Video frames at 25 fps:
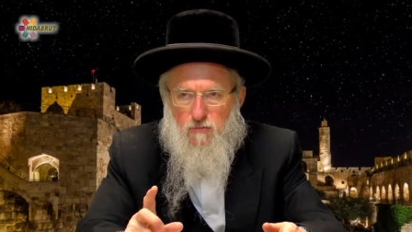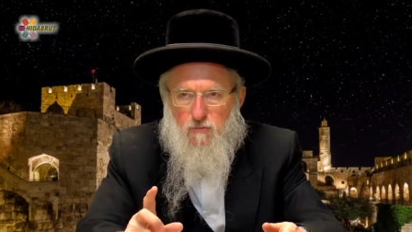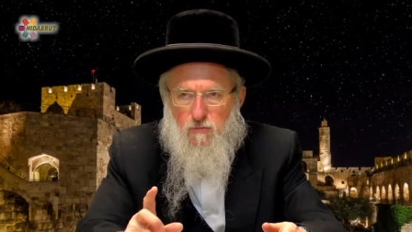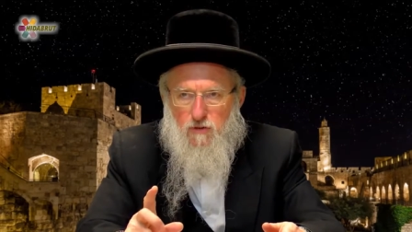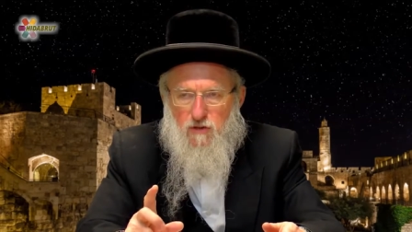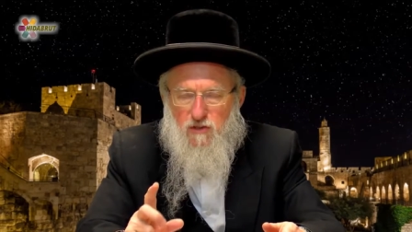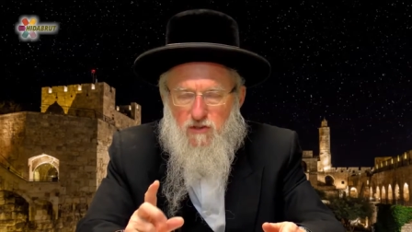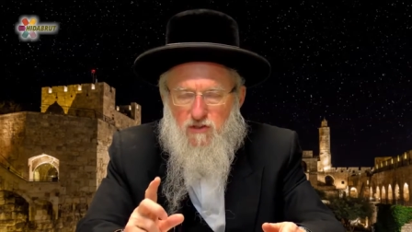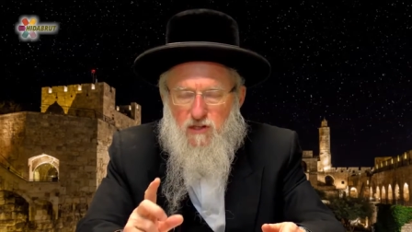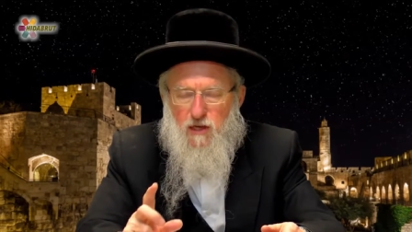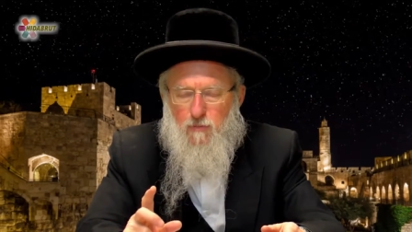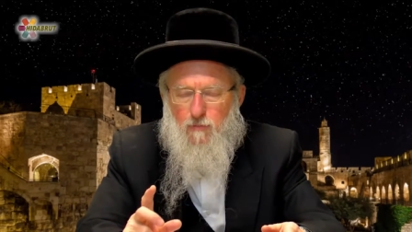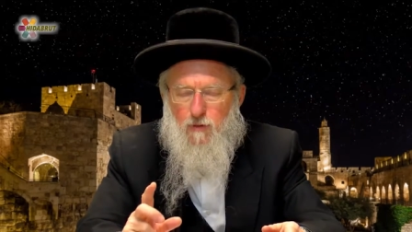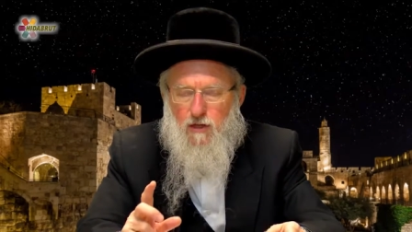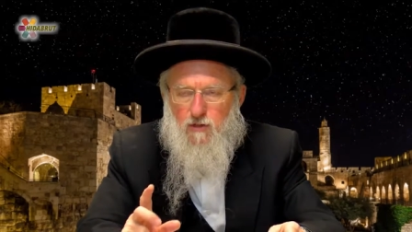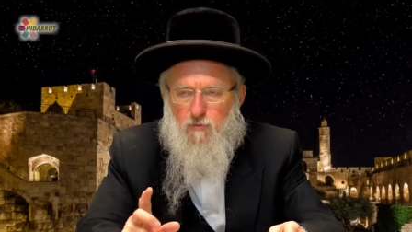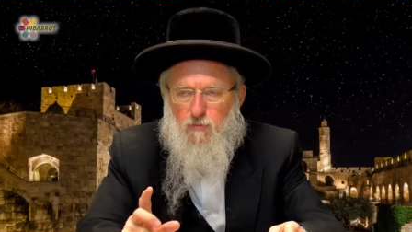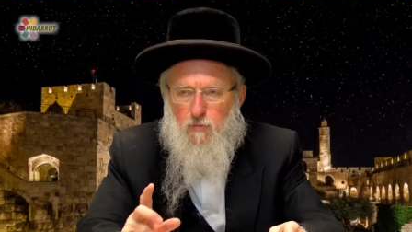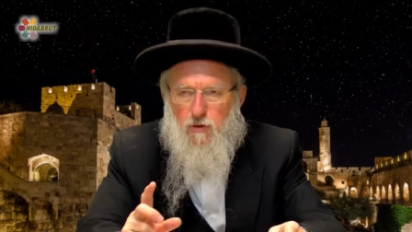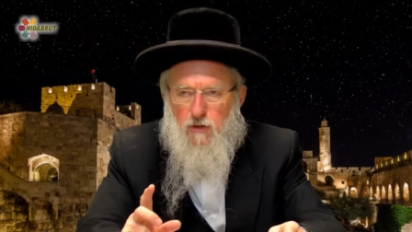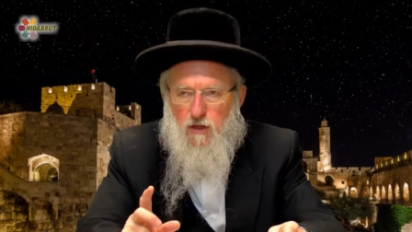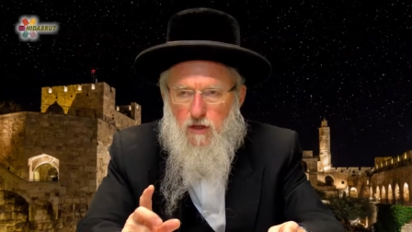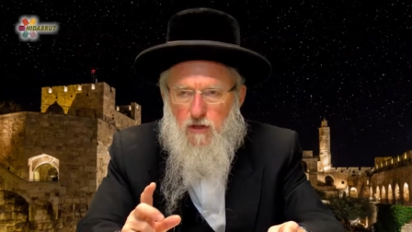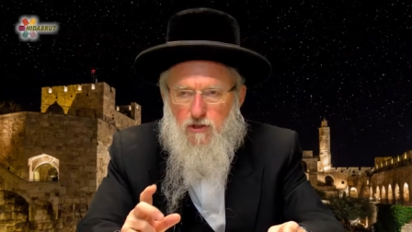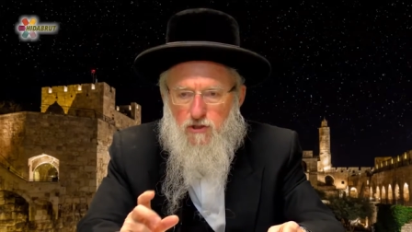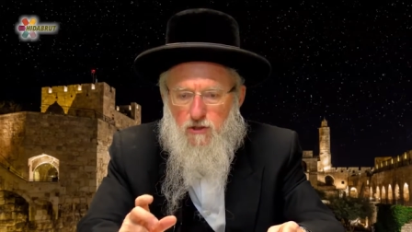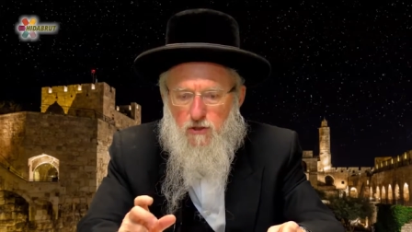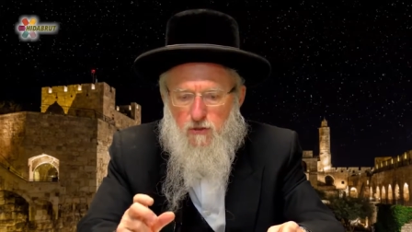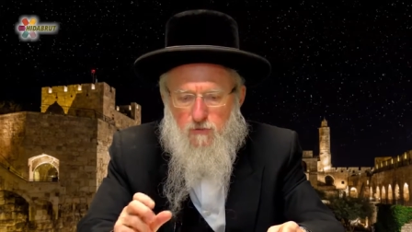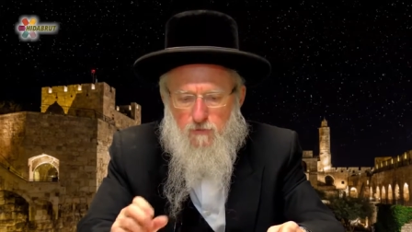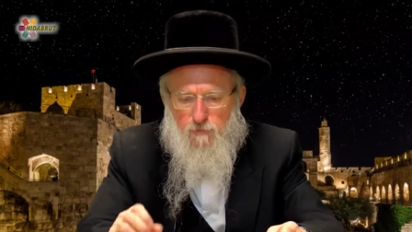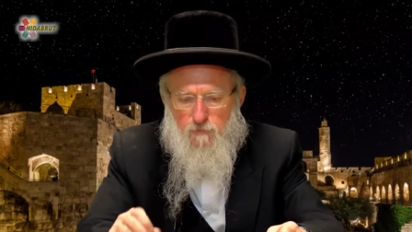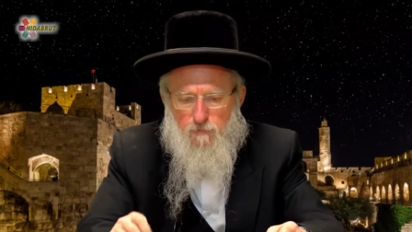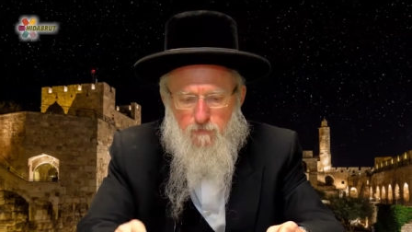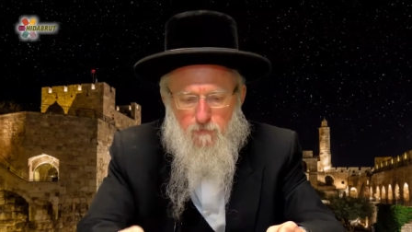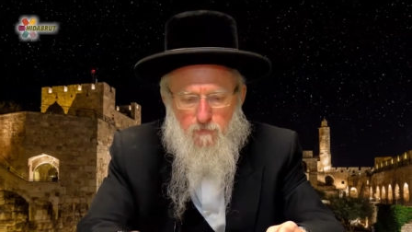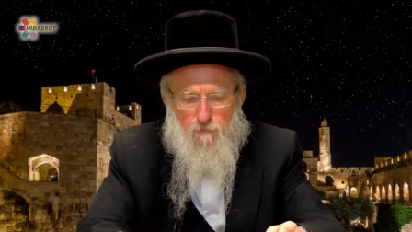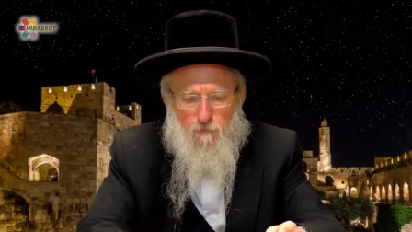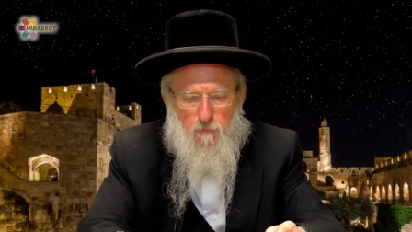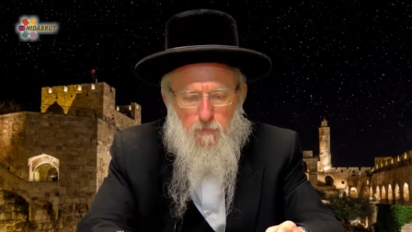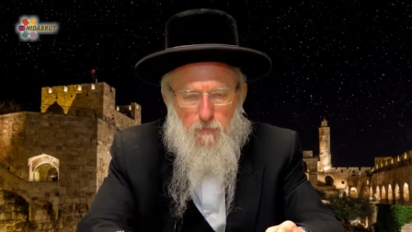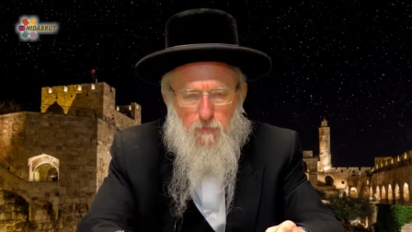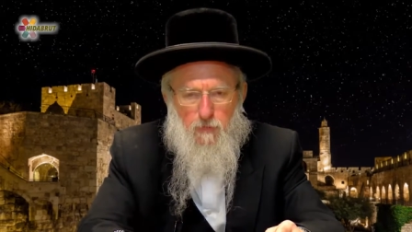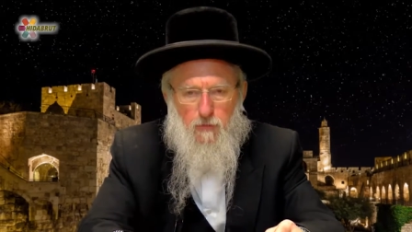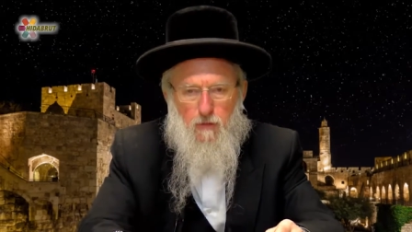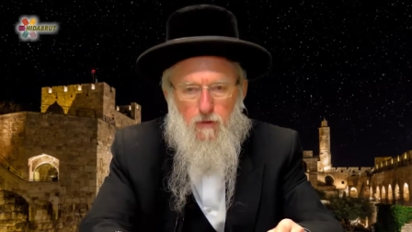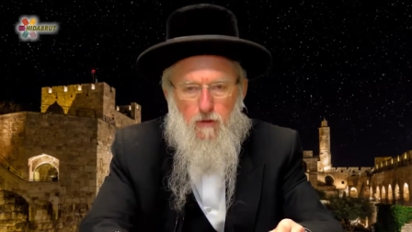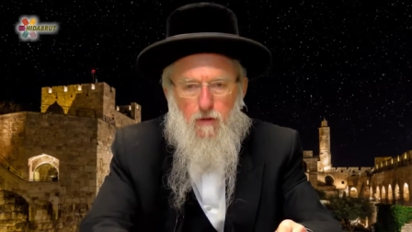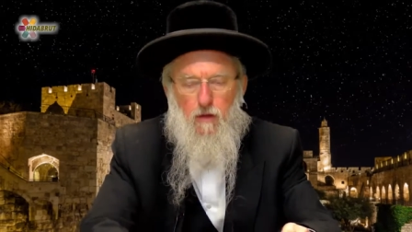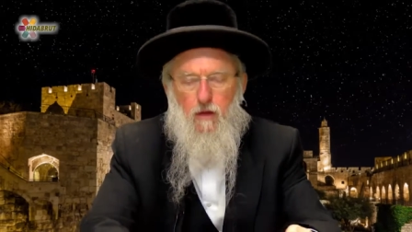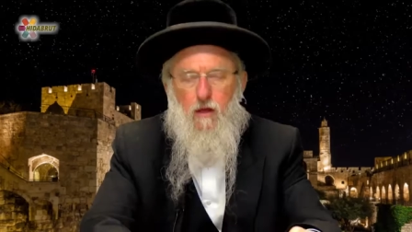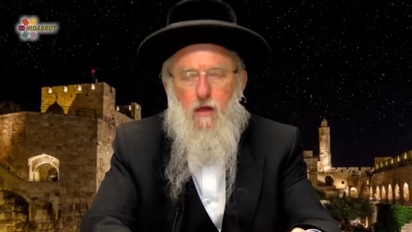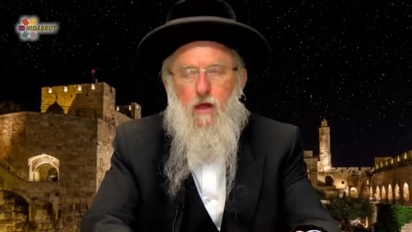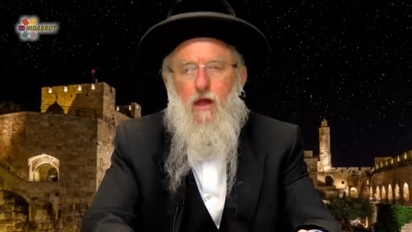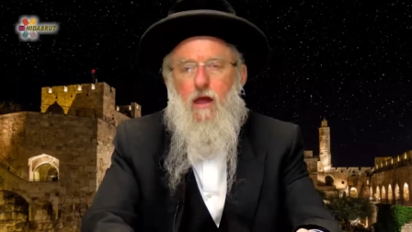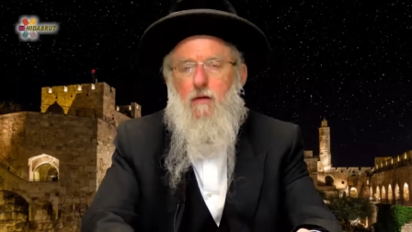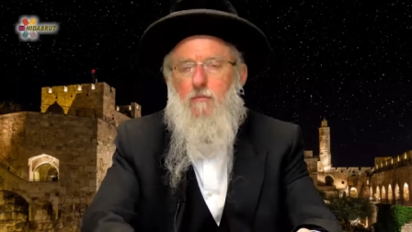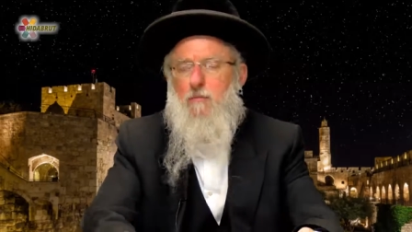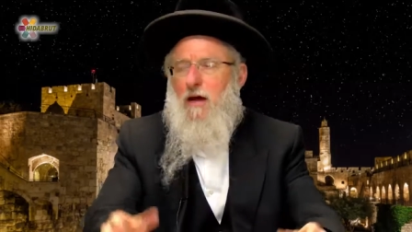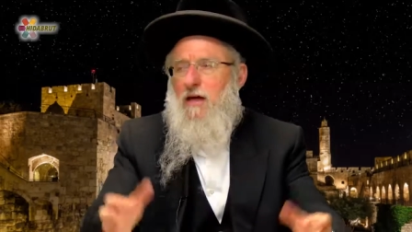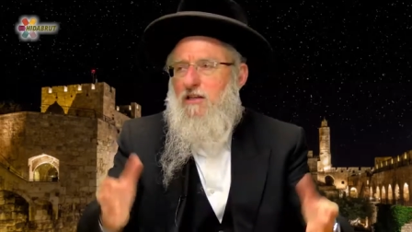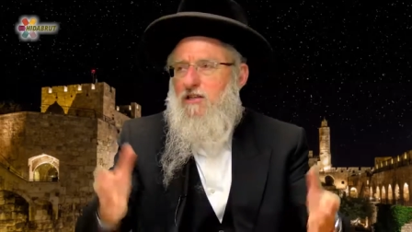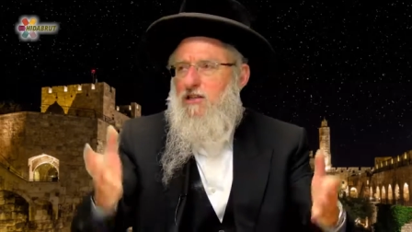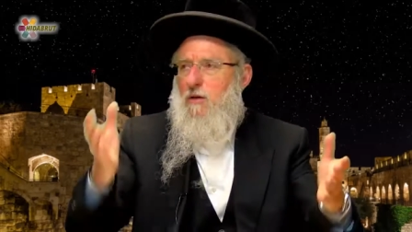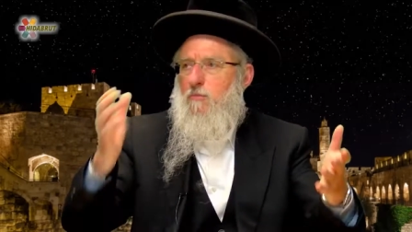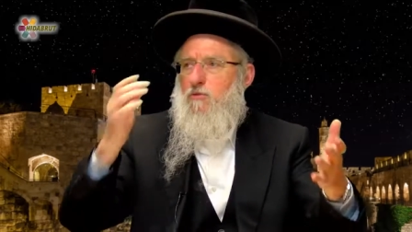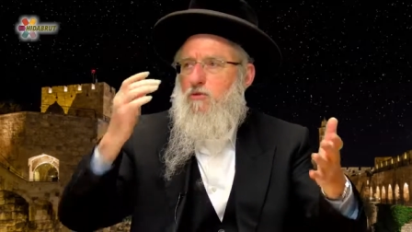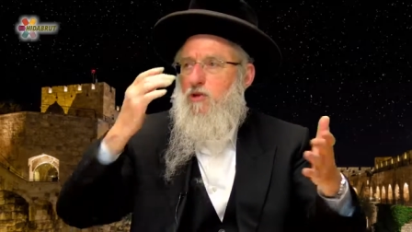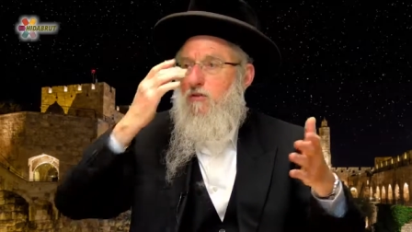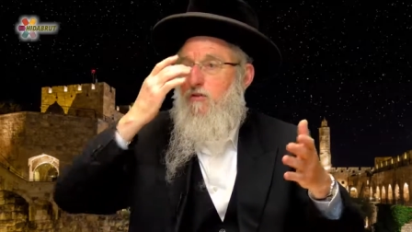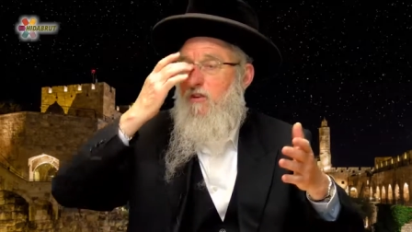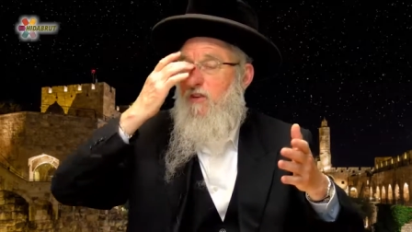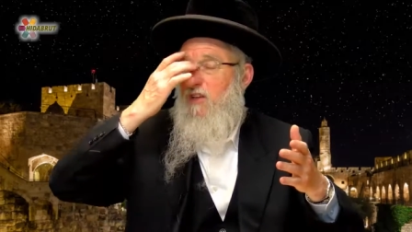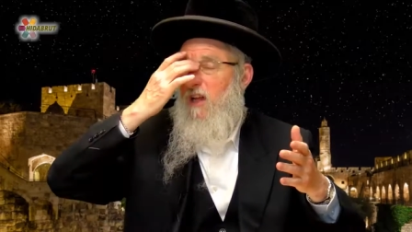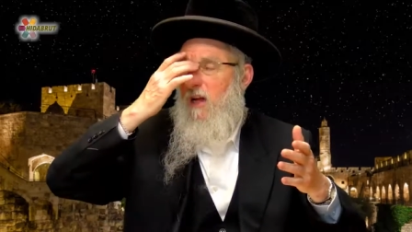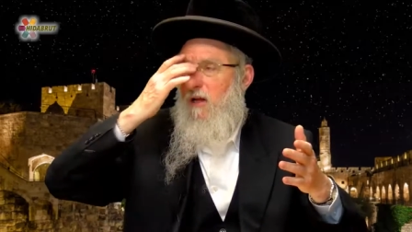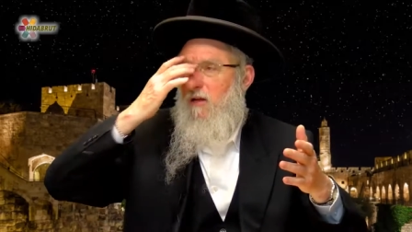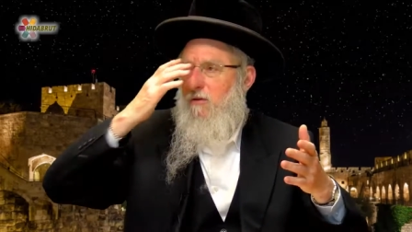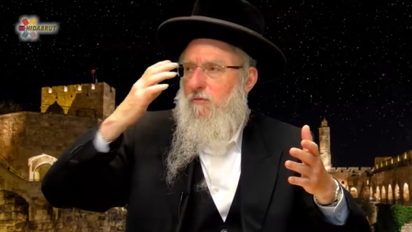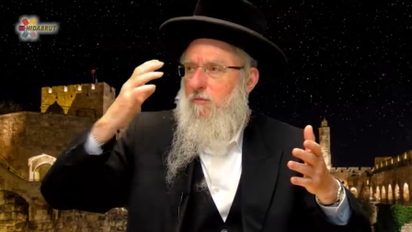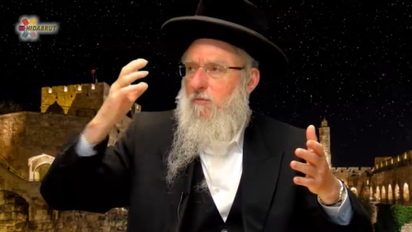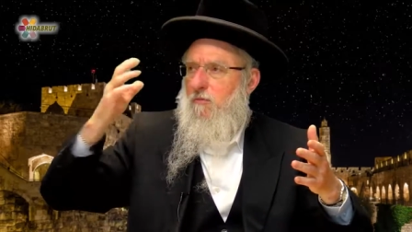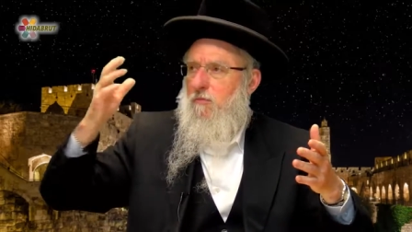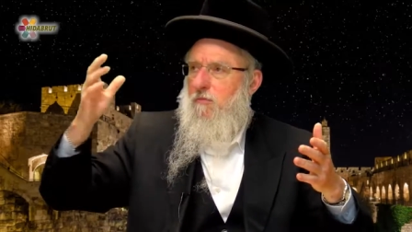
with the same explanation. Imagine observing that.